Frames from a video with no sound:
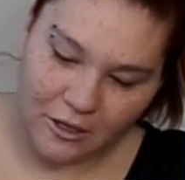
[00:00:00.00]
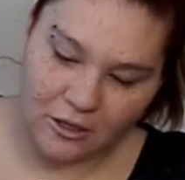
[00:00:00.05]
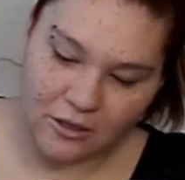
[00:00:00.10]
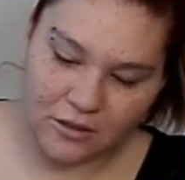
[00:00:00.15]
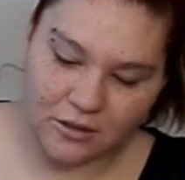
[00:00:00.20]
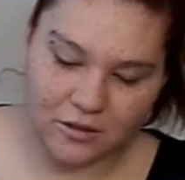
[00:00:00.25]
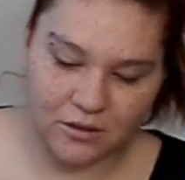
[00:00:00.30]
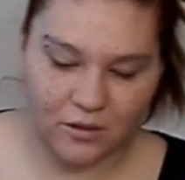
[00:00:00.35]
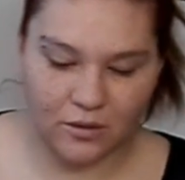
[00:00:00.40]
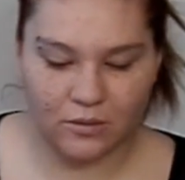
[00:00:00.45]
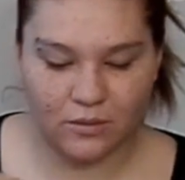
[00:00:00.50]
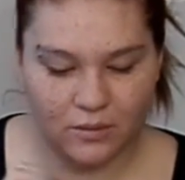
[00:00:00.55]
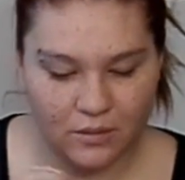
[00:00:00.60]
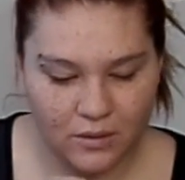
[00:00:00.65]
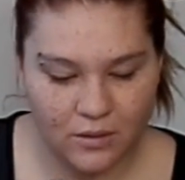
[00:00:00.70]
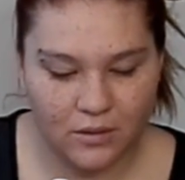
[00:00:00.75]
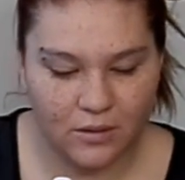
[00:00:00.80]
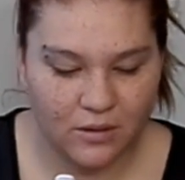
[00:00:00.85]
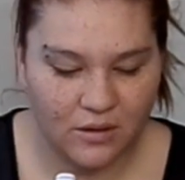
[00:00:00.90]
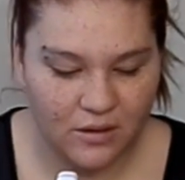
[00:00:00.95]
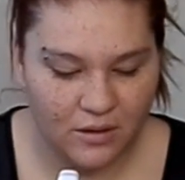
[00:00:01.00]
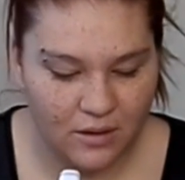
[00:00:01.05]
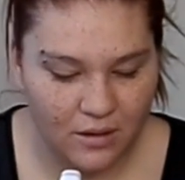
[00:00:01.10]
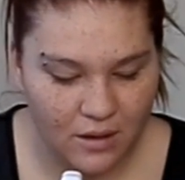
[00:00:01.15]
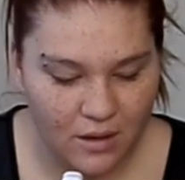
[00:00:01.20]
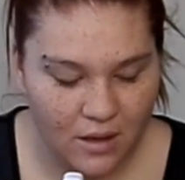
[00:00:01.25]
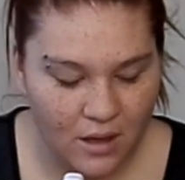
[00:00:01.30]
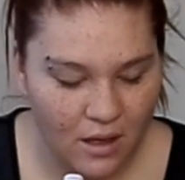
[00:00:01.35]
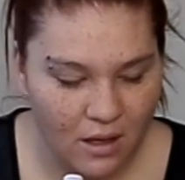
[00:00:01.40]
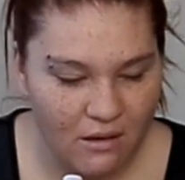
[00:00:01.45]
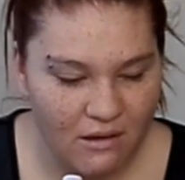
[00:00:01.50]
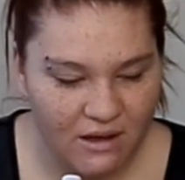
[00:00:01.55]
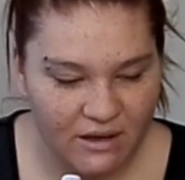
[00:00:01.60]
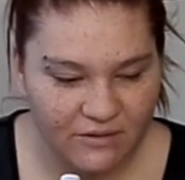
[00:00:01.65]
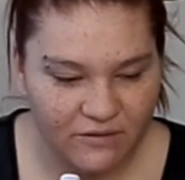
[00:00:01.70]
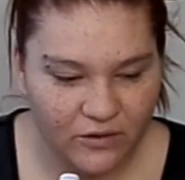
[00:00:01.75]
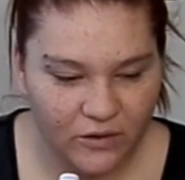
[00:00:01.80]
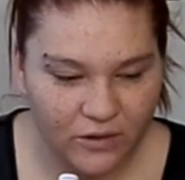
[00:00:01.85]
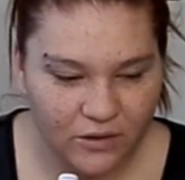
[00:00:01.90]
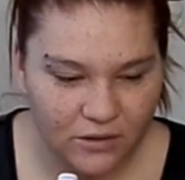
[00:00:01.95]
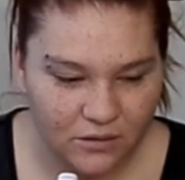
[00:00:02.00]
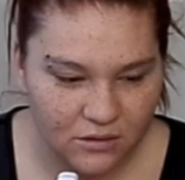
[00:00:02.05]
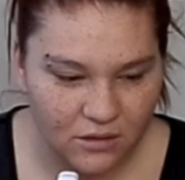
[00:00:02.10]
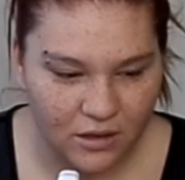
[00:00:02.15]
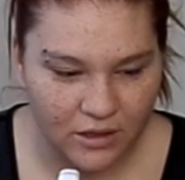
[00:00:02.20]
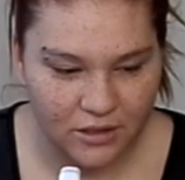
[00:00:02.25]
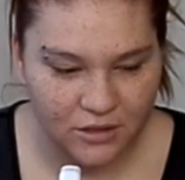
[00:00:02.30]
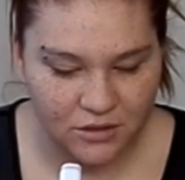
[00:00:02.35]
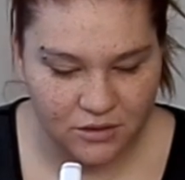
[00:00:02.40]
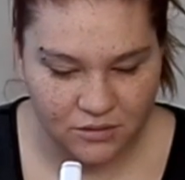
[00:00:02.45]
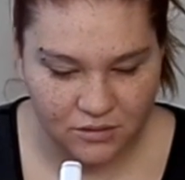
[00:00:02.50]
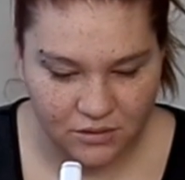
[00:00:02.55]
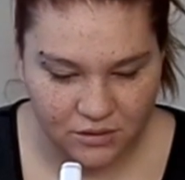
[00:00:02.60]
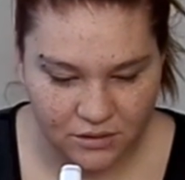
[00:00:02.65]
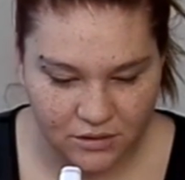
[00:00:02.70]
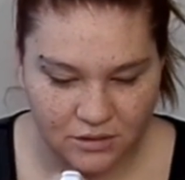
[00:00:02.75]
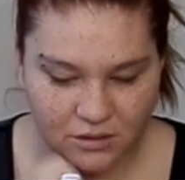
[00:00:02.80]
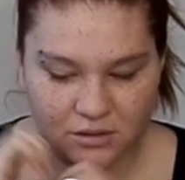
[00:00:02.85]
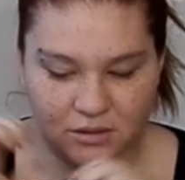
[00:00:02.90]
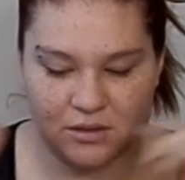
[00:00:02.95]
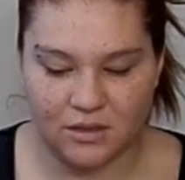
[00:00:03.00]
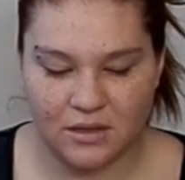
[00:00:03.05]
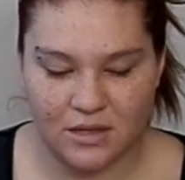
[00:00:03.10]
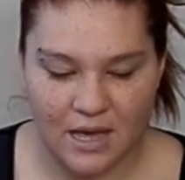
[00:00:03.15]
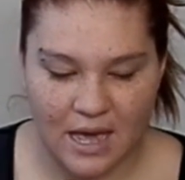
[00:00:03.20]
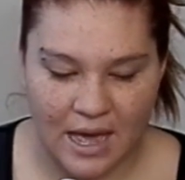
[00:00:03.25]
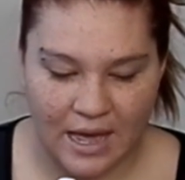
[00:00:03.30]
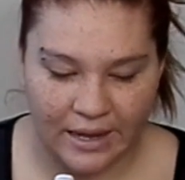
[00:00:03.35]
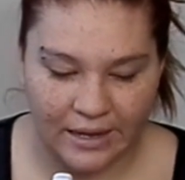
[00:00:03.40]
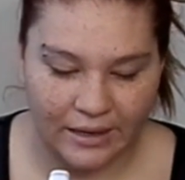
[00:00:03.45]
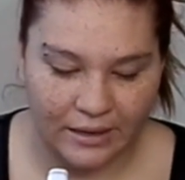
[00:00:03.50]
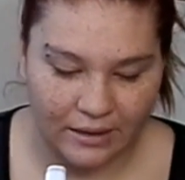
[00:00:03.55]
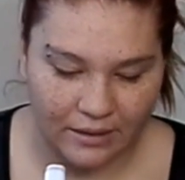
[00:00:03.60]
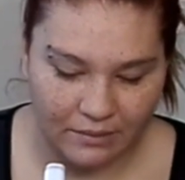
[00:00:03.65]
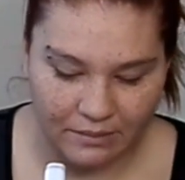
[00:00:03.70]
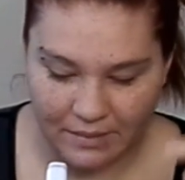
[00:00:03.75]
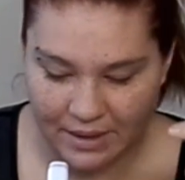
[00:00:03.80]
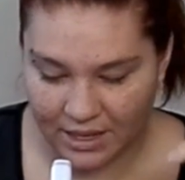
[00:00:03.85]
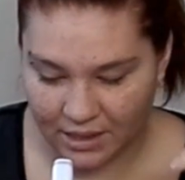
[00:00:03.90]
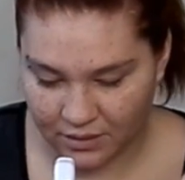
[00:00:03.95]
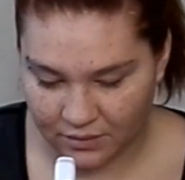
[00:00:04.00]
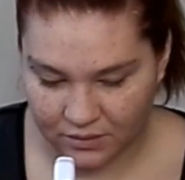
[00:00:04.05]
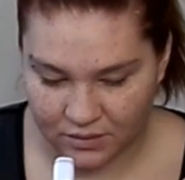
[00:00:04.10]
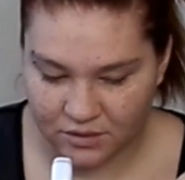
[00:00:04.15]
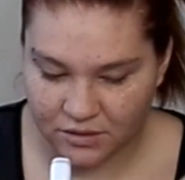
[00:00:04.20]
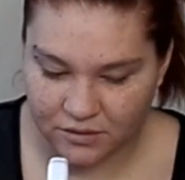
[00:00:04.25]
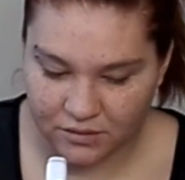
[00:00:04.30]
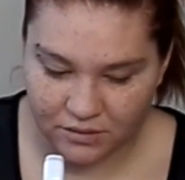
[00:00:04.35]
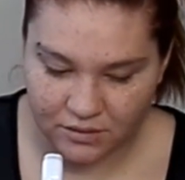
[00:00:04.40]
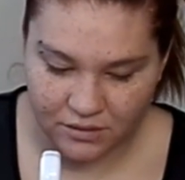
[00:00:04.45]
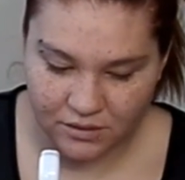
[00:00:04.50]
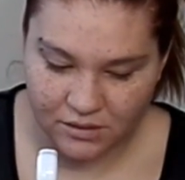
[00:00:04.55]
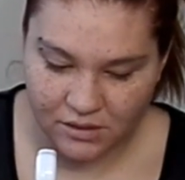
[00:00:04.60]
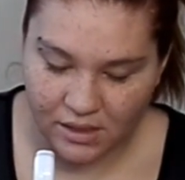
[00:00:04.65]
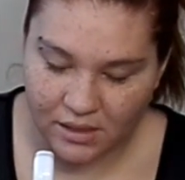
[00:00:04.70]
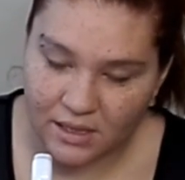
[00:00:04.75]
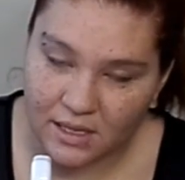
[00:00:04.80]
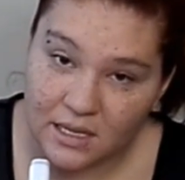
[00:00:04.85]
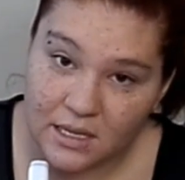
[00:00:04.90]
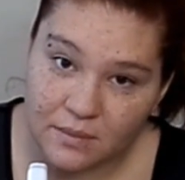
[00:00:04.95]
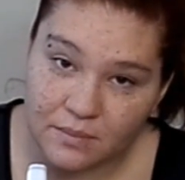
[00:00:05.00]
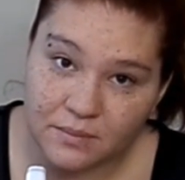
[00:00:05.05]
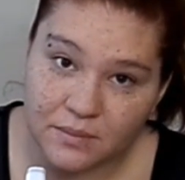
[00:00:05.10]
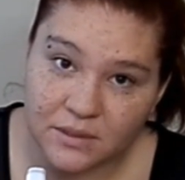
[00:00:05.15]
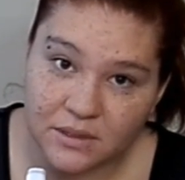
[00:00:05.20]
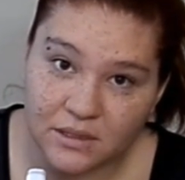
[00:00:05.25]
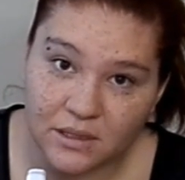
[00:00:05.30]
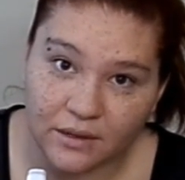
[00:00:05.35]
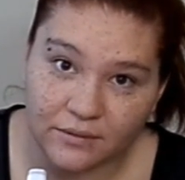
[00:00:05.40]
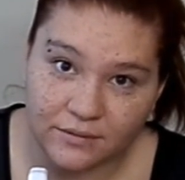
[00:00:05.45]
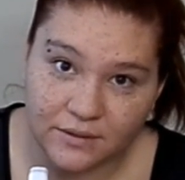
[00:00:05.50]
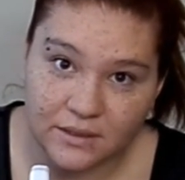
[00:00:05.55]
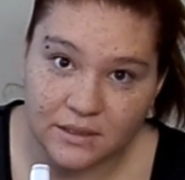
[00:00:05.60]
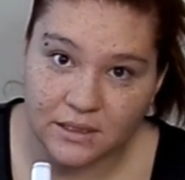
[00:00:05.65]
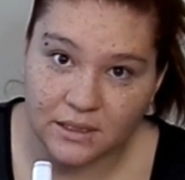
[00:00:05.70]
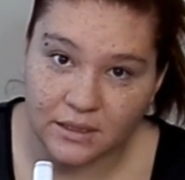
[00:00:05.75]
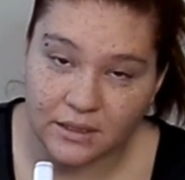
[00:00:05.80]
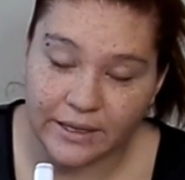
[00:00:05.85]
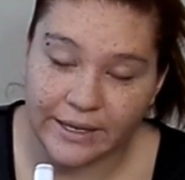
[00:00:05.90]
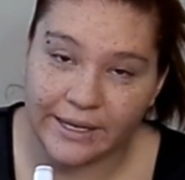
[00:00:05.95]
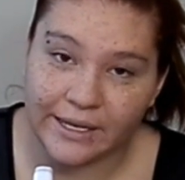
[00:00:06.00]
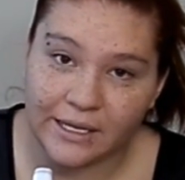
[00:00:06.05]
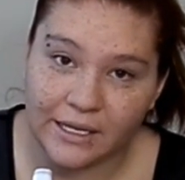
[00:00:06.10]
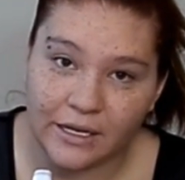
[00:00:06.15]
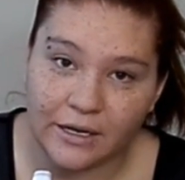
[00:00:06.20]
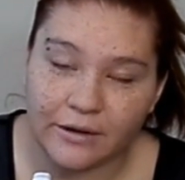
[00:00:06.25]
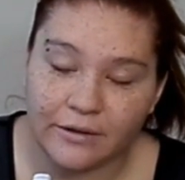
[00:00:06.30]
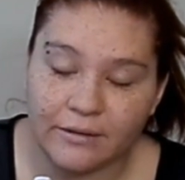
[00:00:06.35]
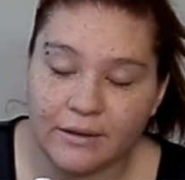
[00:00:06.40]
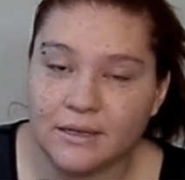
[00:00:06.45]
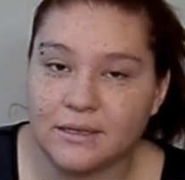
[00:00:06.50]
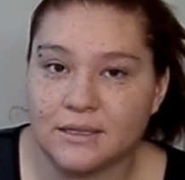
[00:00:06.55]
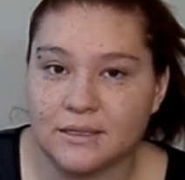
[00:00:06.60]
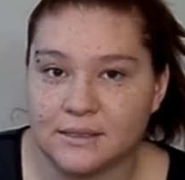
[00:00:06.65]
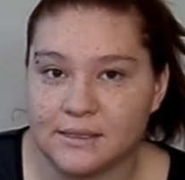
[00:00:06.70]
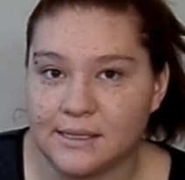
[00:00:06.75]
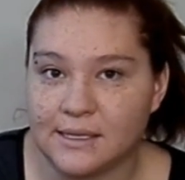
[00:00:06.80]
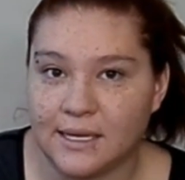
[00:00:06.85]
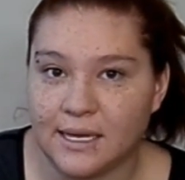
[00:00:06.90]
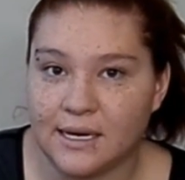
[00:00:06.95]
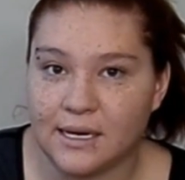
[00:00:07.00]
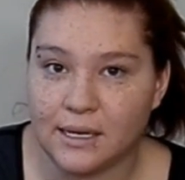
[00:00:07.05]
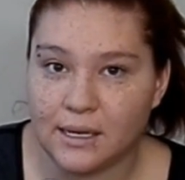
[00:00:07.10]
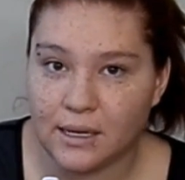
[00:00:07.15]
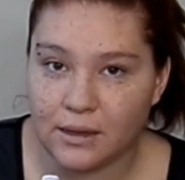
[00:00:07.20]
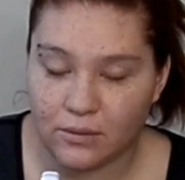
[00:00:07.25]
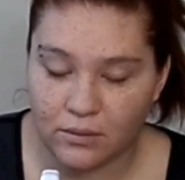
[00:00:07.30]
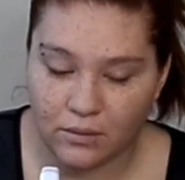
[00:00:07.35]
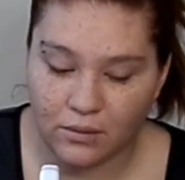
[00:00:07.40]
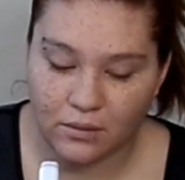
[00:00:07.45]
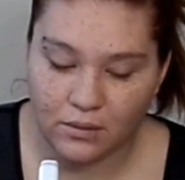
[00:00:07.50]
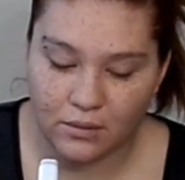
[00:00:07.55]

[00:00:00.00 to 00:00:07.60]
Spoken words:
So I've heard a lot of juicers manual juicers that keep stuff still in here that doesn't get it out.